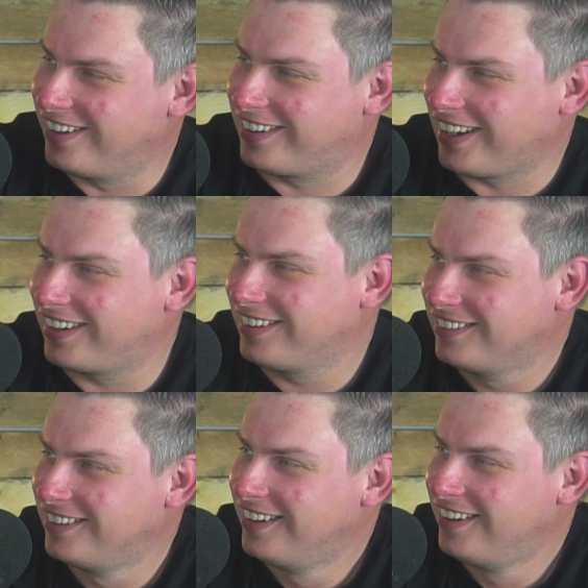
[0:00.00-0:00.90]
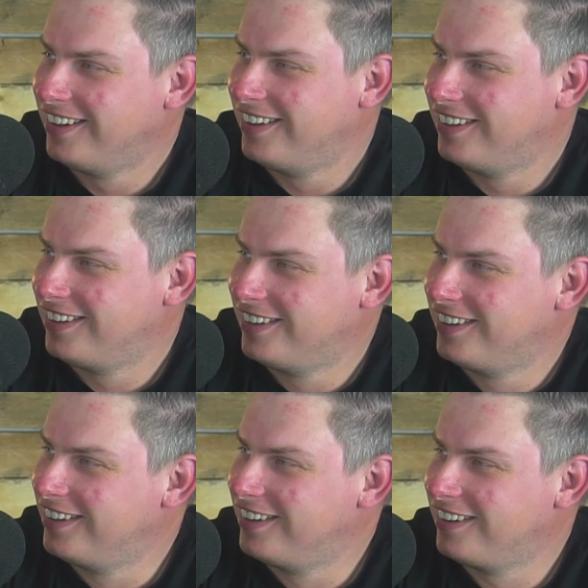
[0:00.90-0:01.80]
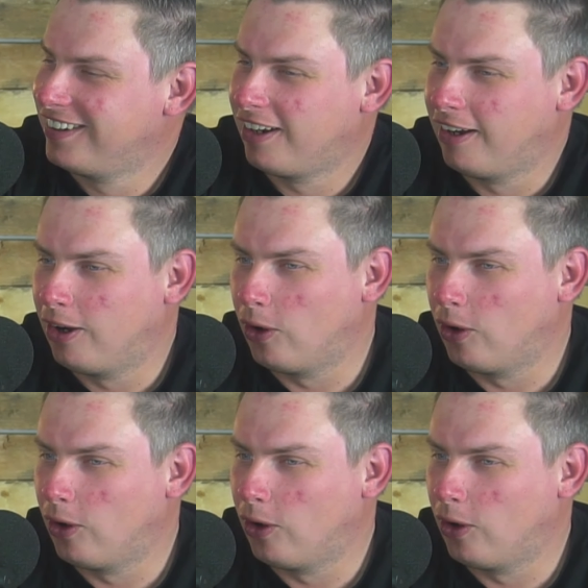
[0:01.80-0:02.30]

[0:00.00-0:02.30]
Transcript: The person shown says nothing.